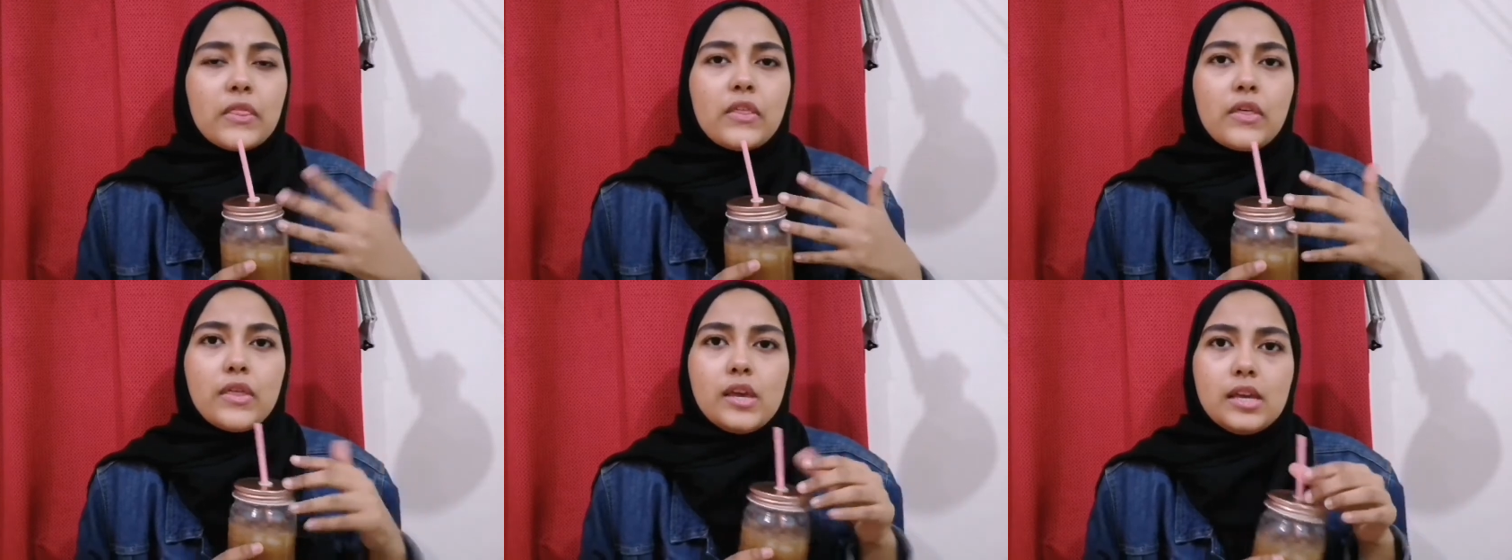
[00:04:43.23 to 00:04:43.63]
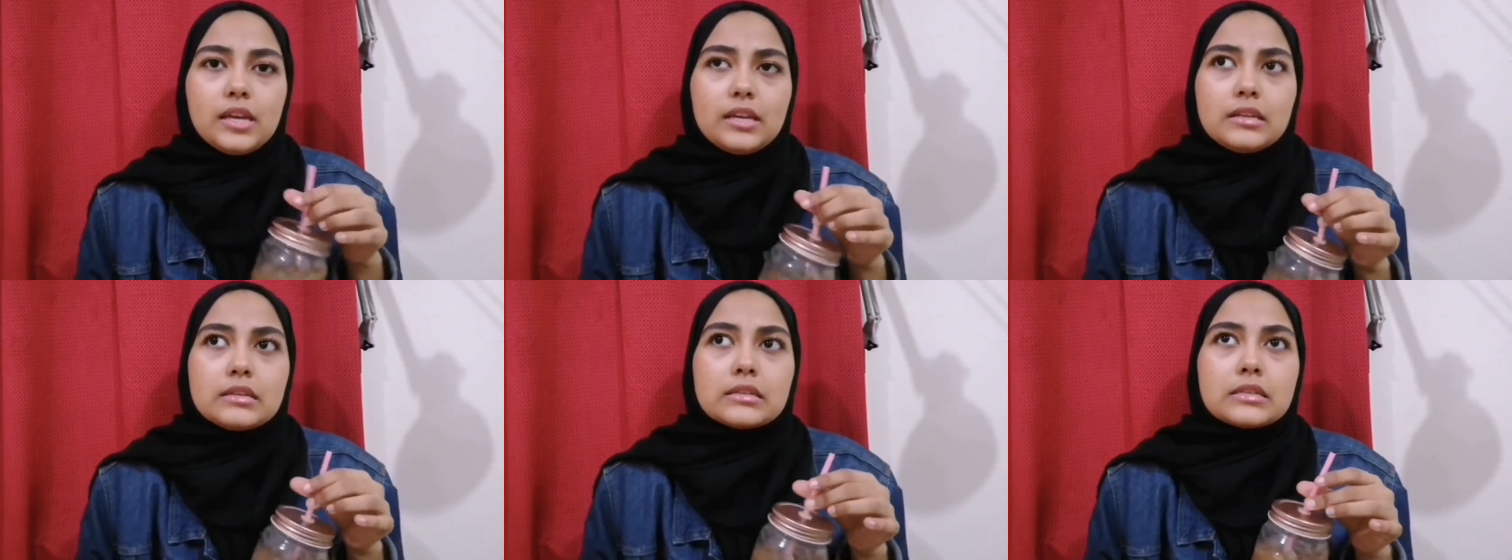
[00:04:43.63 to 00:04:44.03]
But the
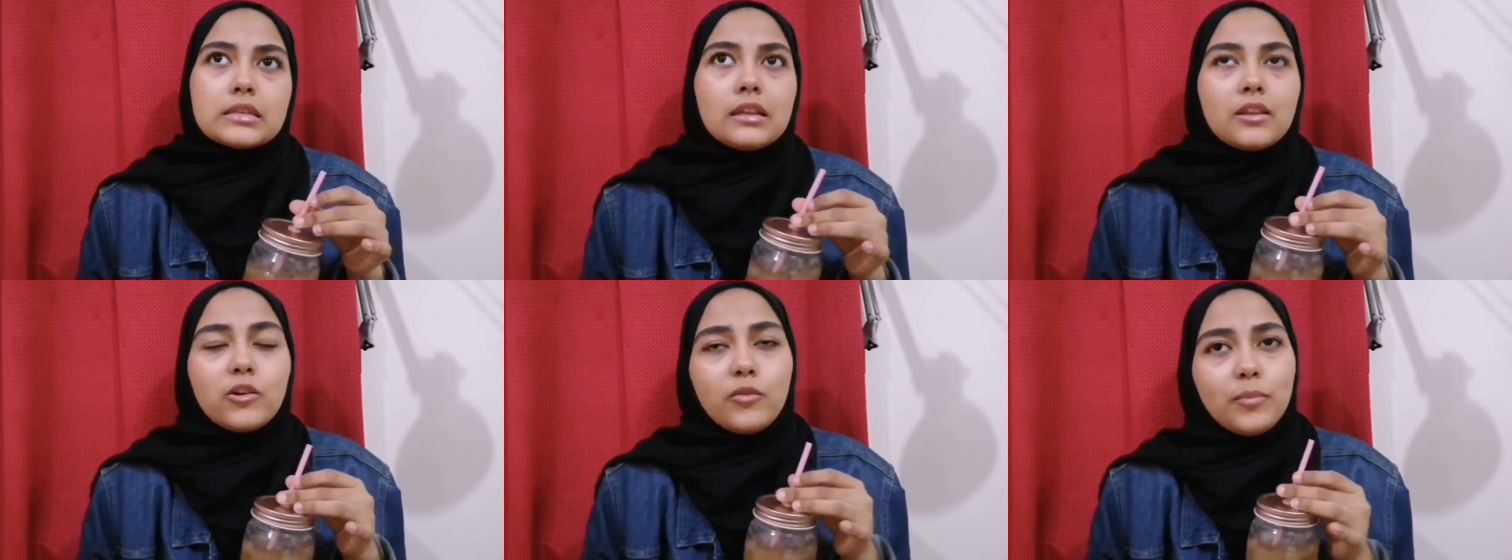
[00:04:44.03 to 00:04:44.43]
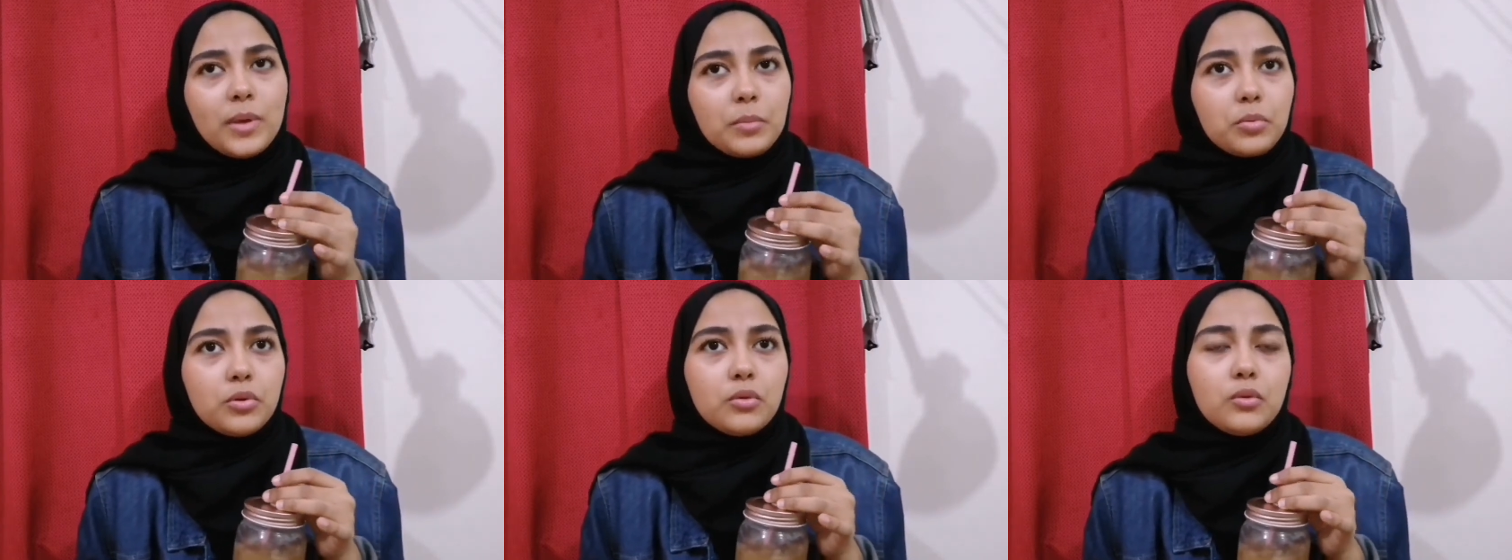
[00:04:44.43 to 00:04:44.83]
thing is, a lot
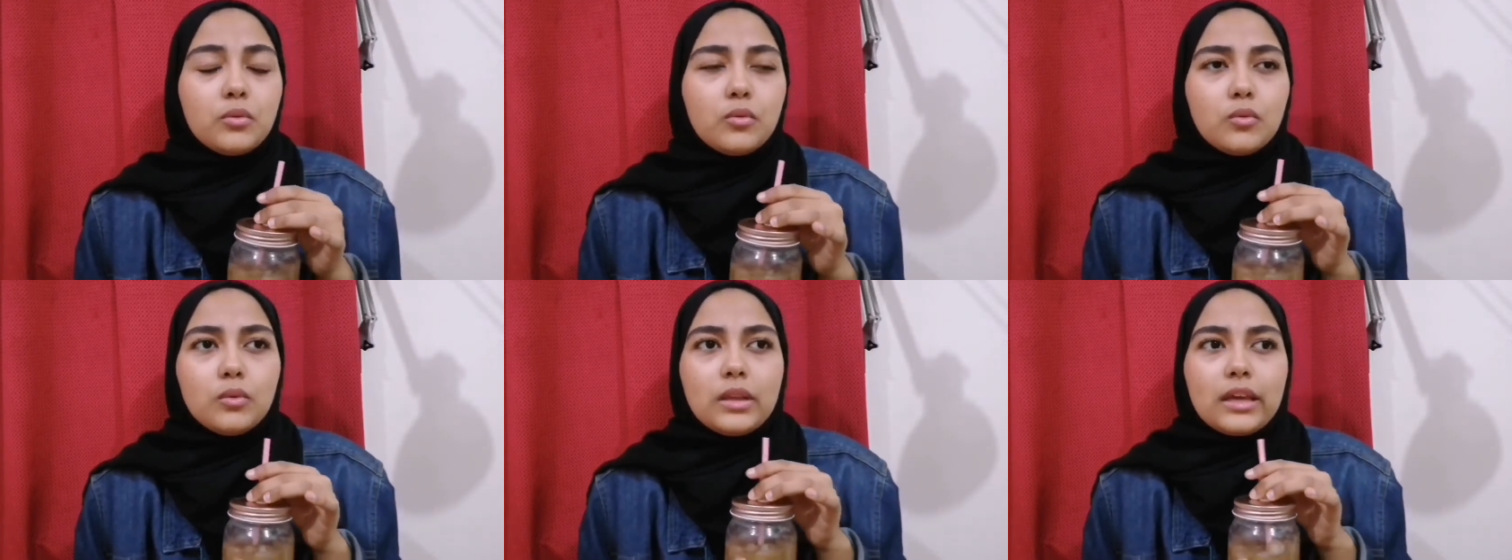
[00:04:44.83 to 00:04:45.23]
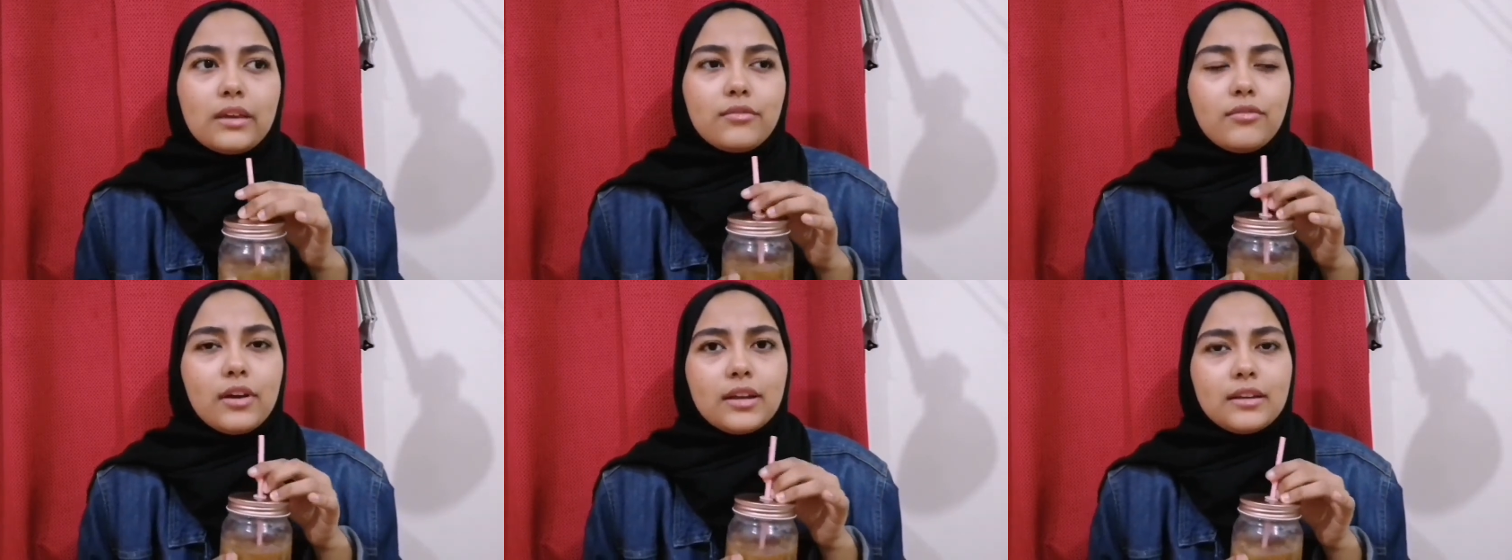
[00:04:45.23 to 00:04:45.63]
of people
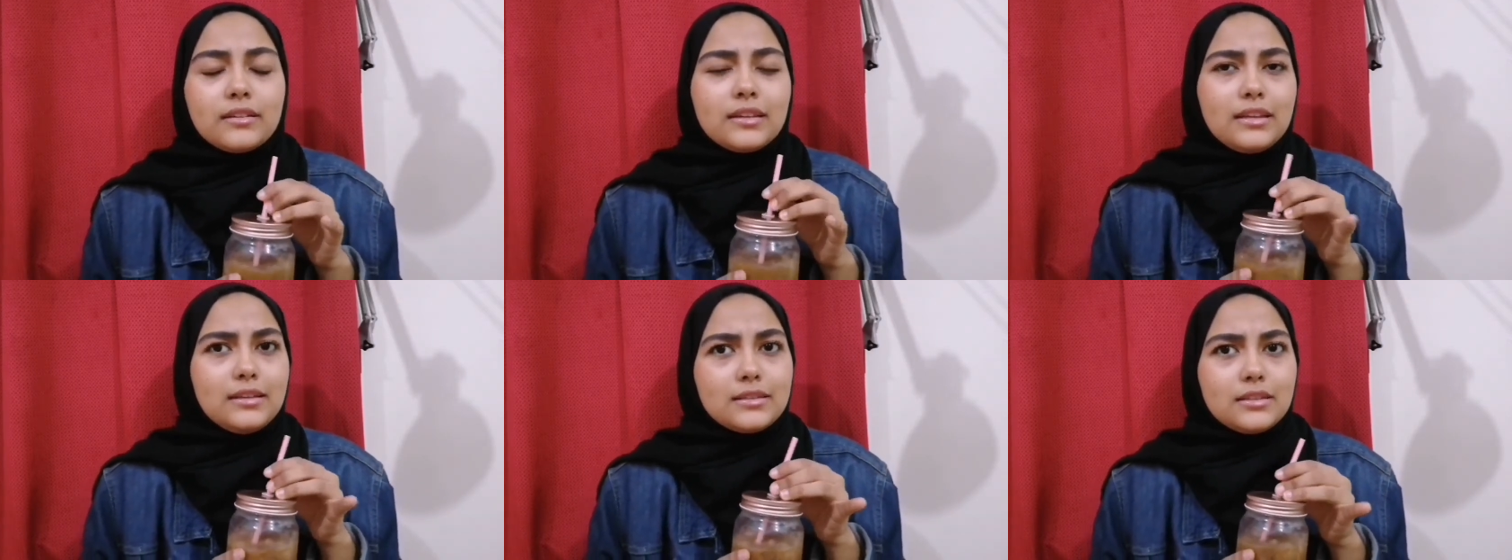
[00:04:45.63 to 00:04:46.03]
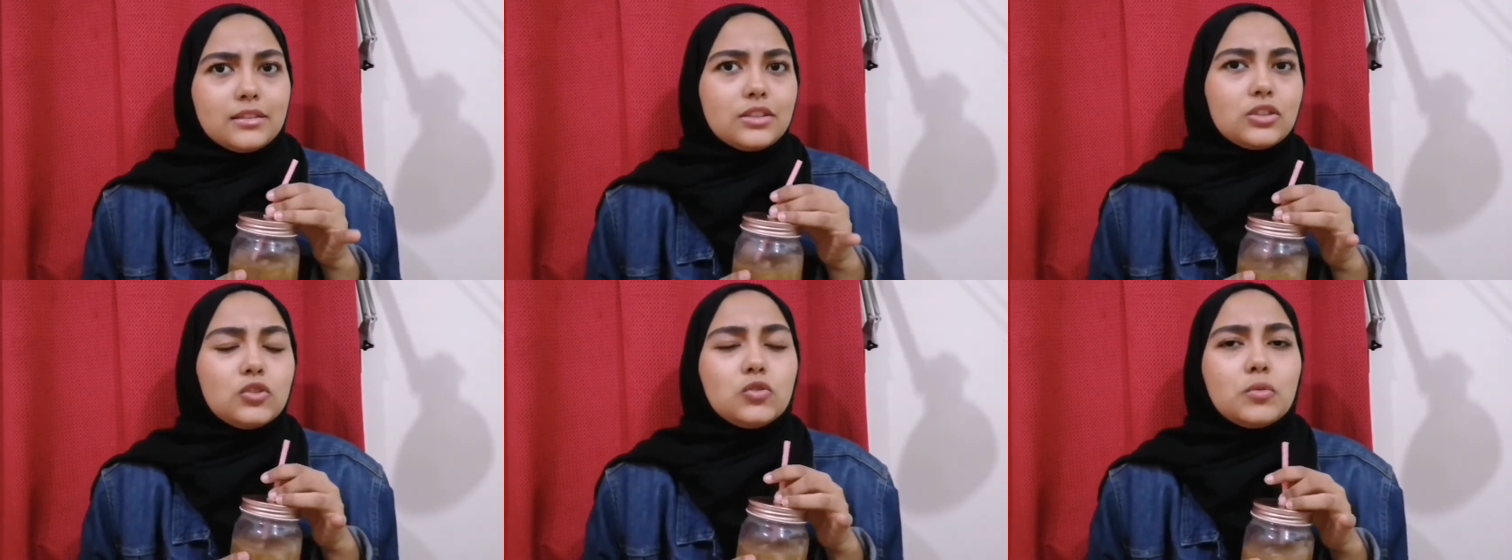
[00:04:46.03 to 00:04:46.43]
find it
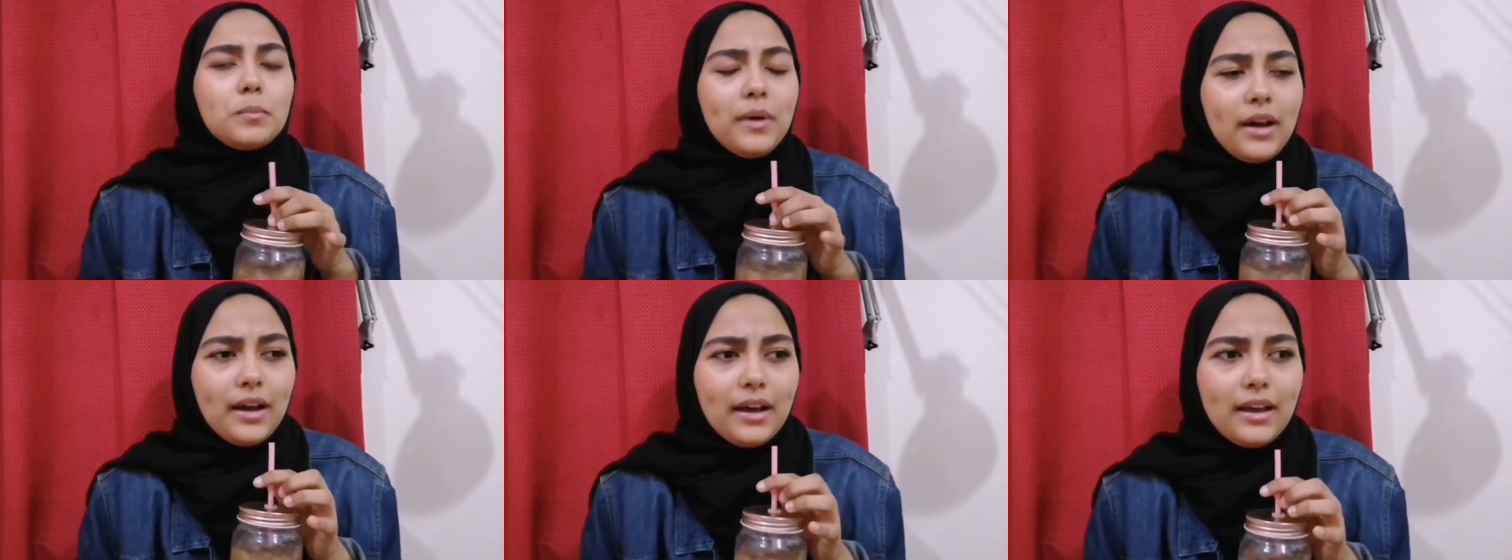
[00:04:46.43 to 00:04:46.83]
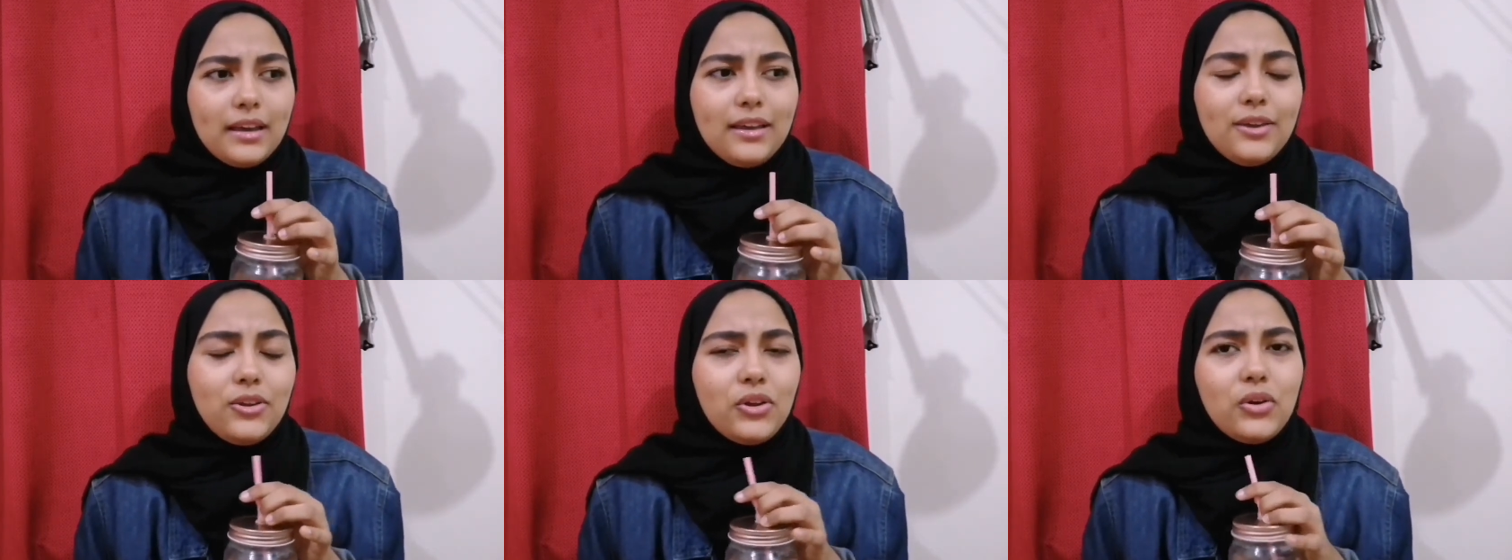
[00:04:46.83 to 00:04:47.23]
easier to
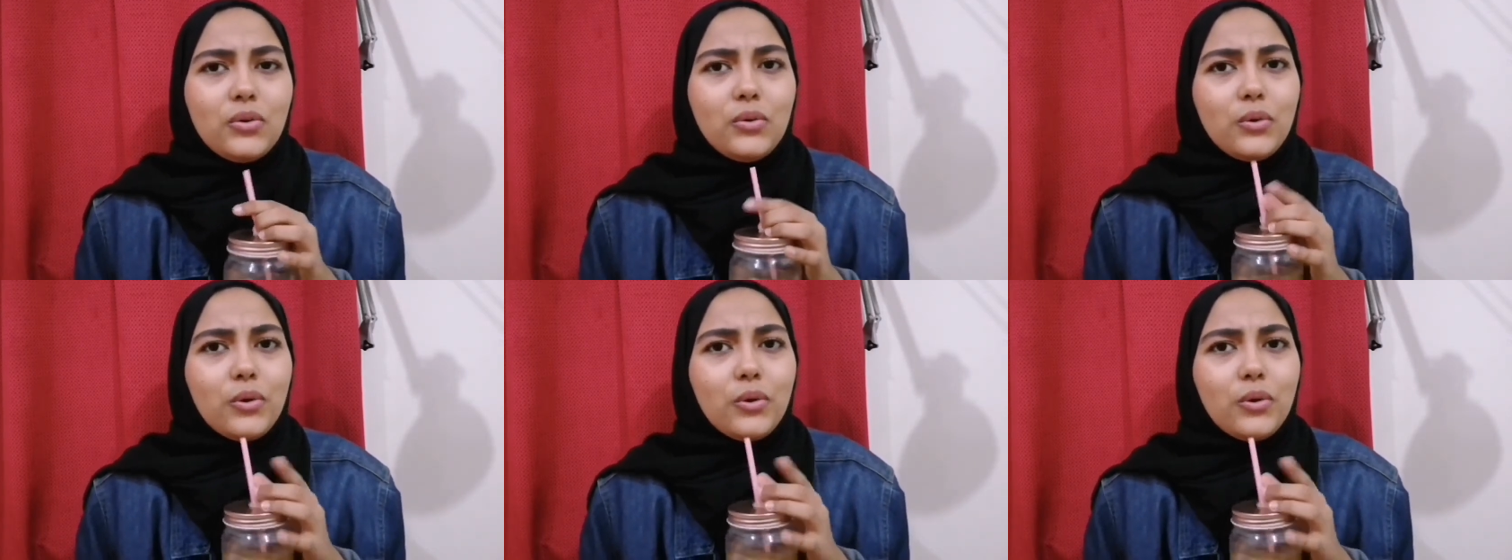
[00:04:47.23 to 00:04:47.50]
buy